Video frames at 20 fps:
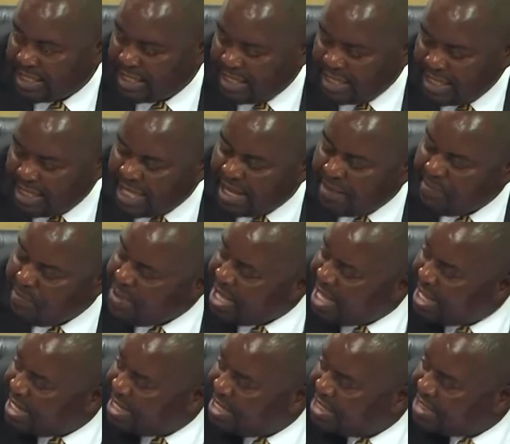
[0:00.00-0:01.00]
they are
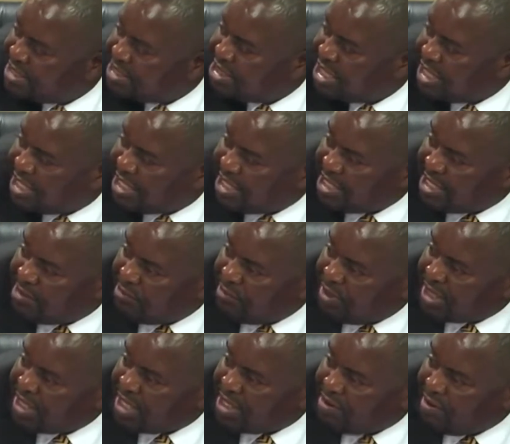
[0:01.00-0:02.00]
merely checking
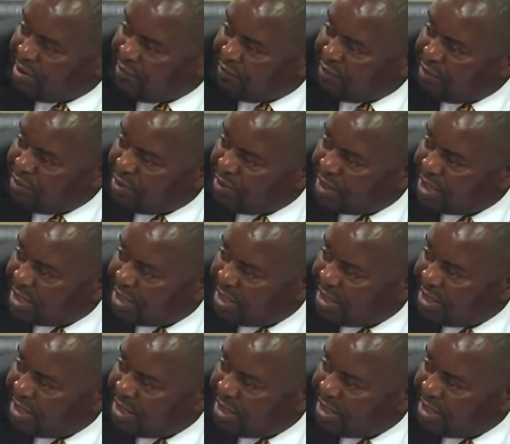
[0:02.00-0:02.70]
whether you are following.